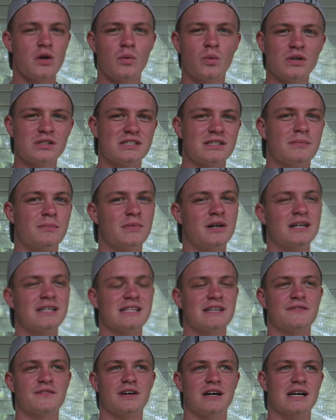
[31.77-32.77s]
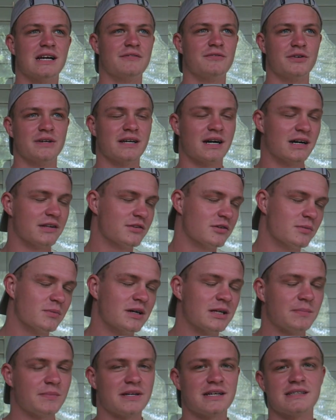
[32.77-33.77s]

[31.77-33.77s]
once a month, if not every other month,